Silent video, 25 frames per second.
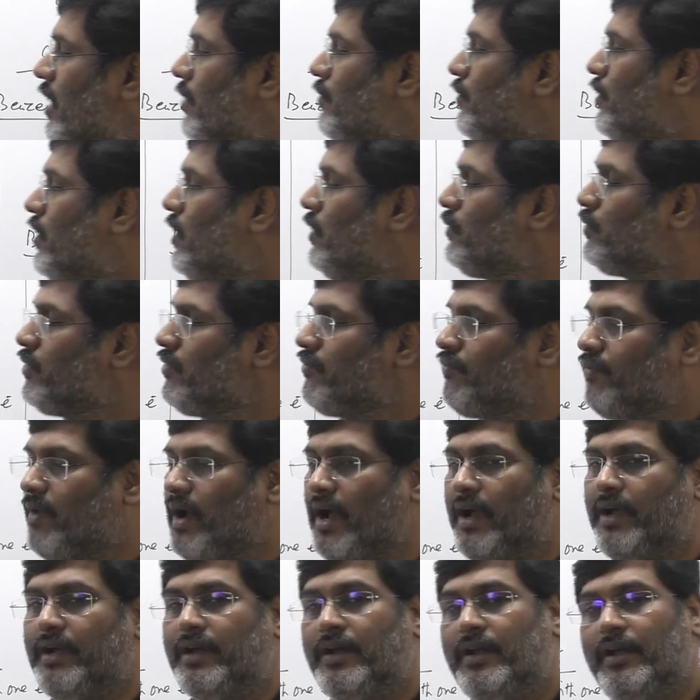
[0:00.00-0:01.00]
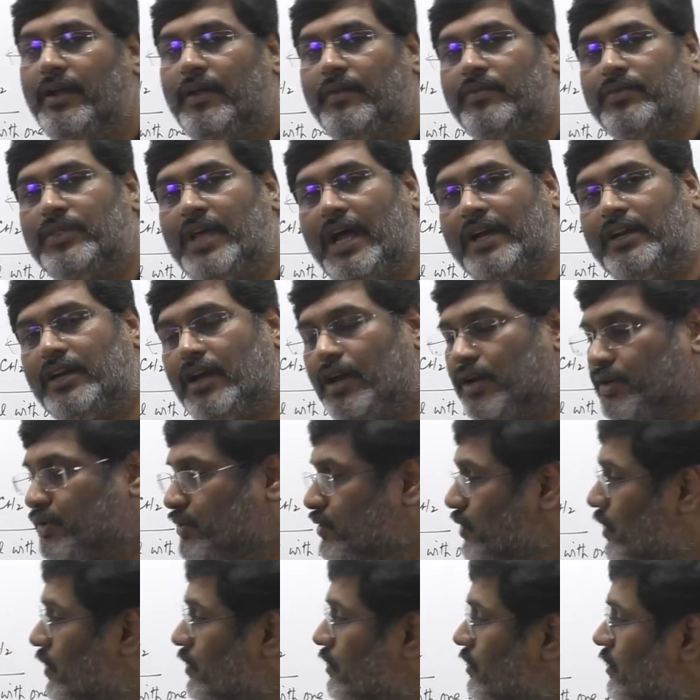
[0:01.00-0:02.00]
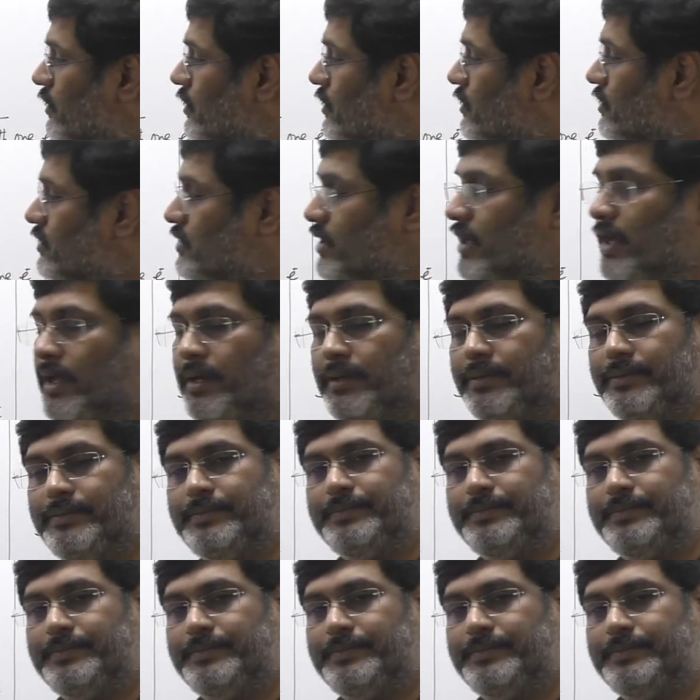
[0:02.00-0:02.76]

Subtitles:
And now we find that electron is there.